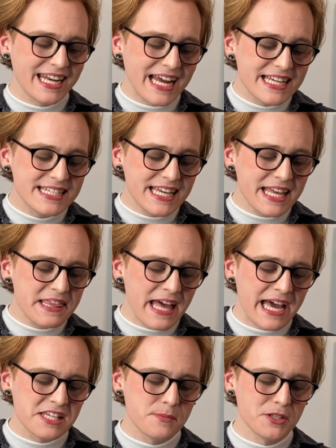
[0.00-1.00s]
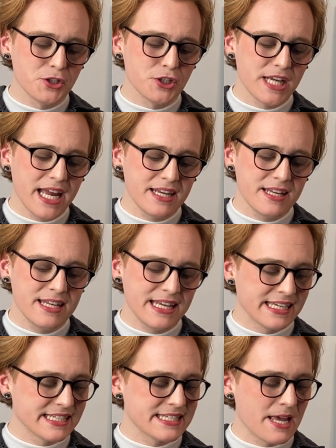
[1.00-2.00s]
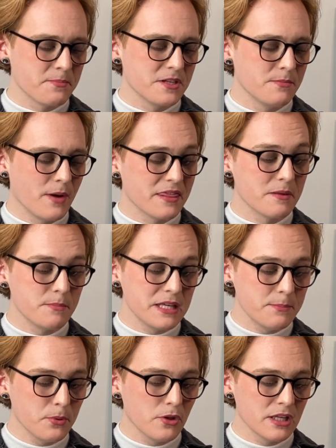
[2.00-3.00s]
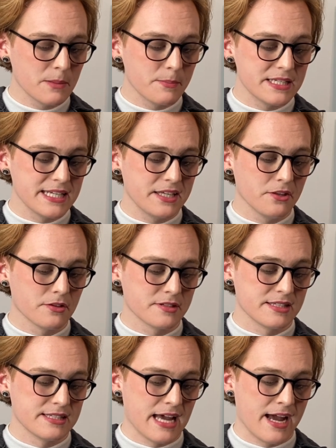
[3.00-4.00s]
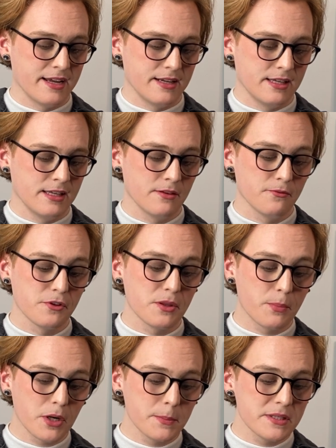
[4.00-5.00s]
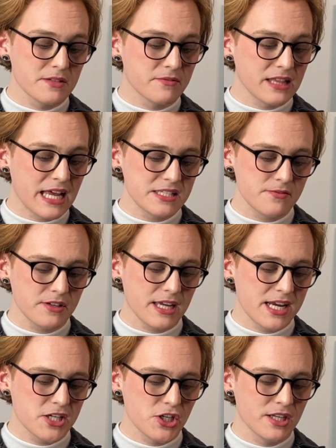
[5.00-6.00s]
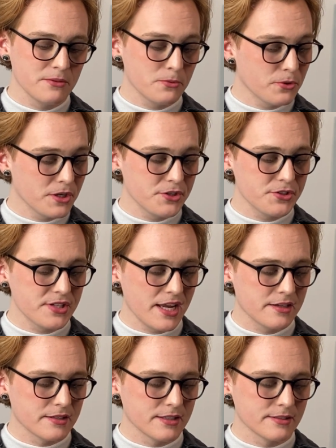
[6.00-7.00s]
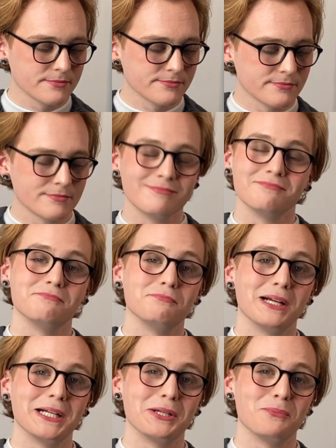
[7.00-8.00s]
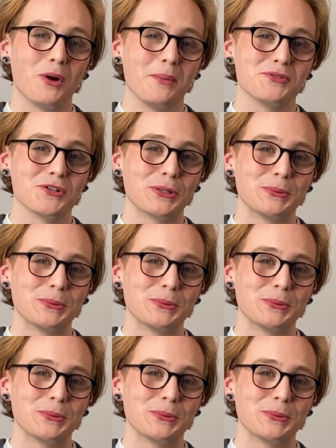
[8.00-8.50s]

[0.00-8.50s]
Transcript: idea that has been created and accepted by the people in a particular society for the purpose of classification or understanding. Merriam-Webster.